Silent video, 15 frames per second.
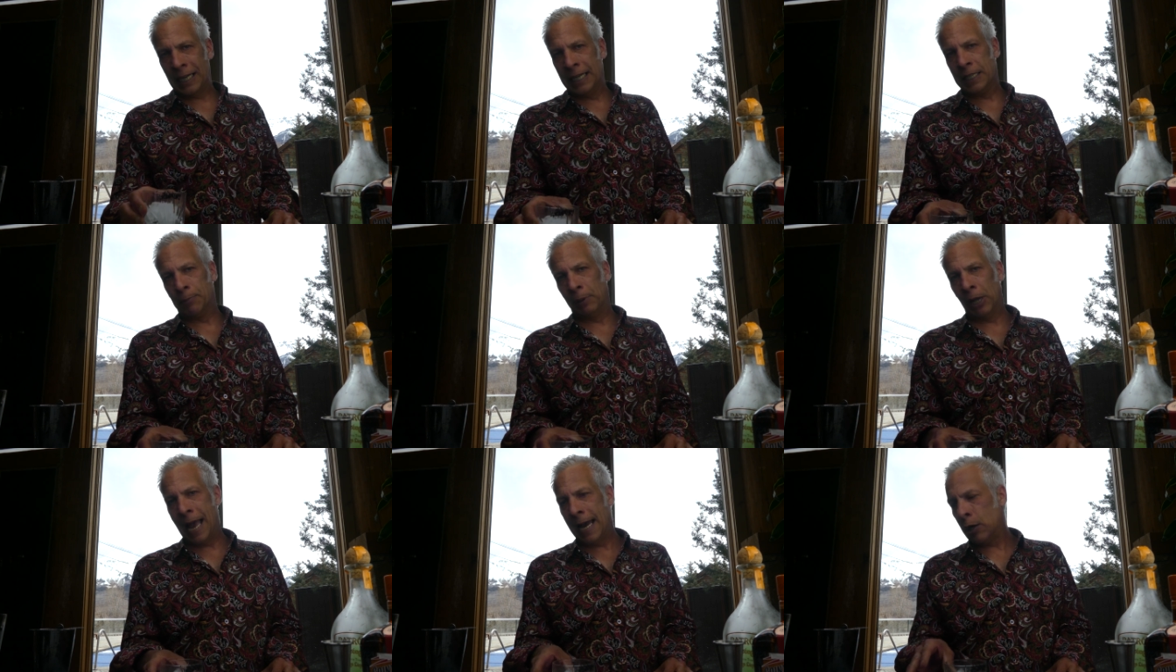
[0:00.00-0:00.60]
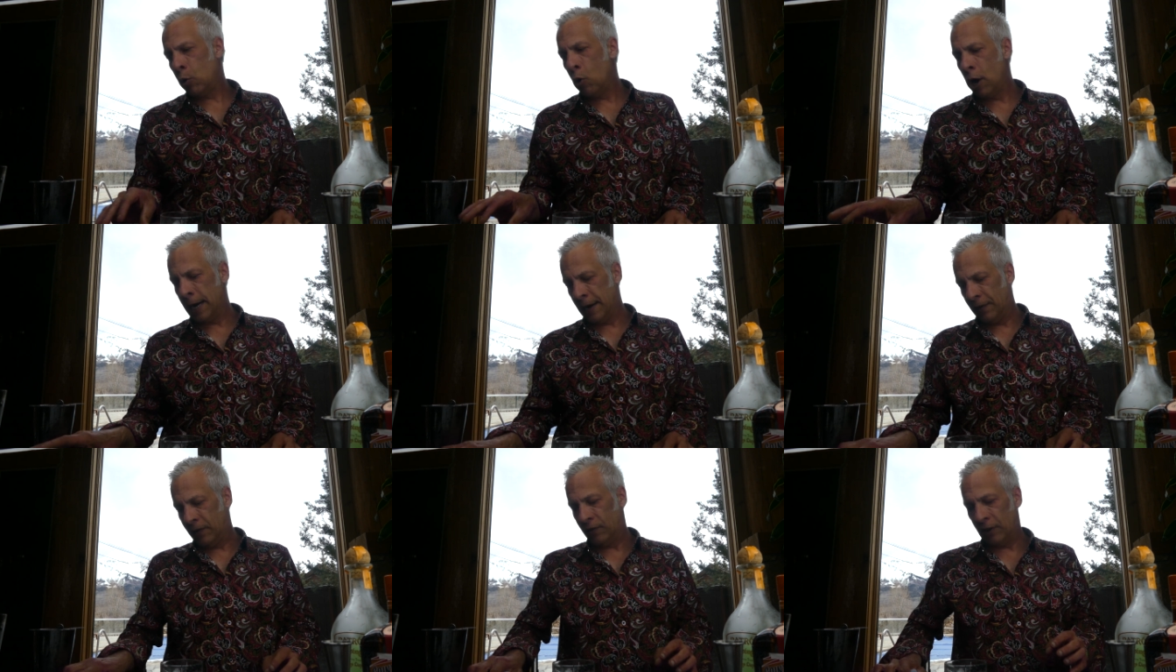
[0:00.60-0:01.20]
It's black
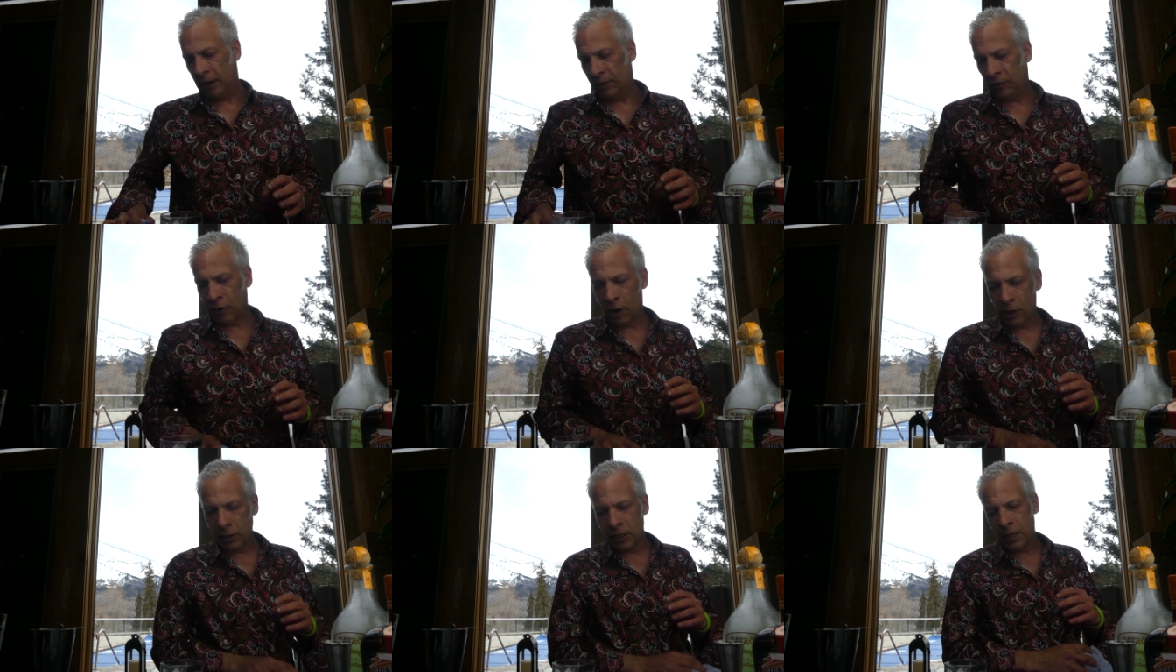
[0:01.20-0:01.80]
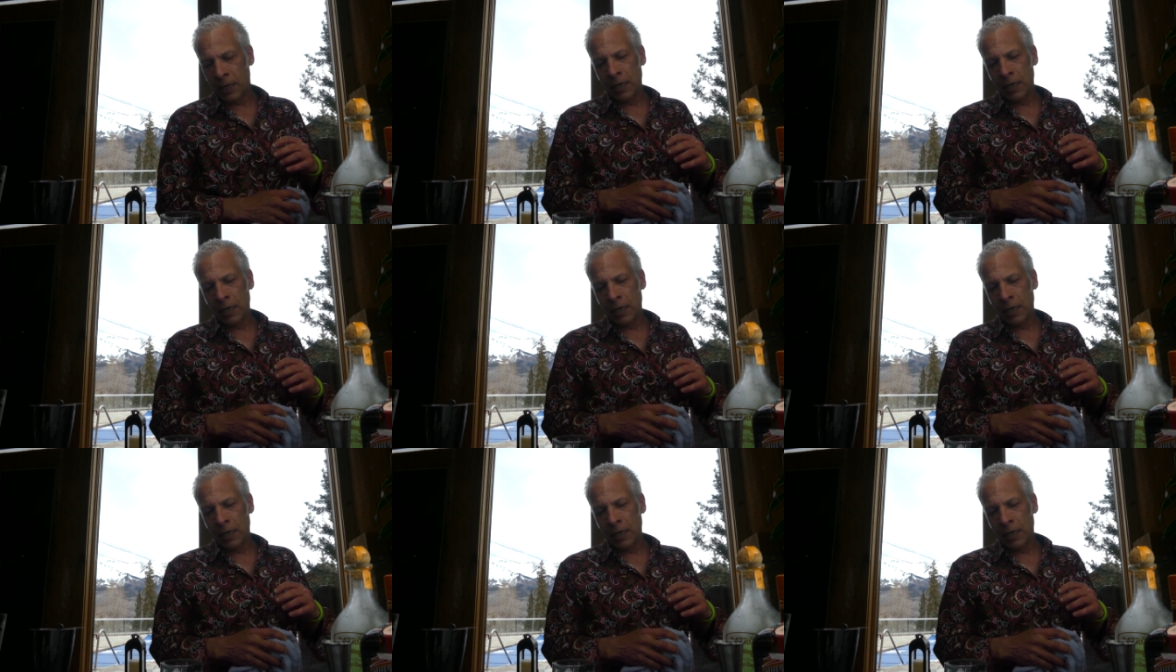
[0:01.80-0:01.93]
Hawaiian sea salt.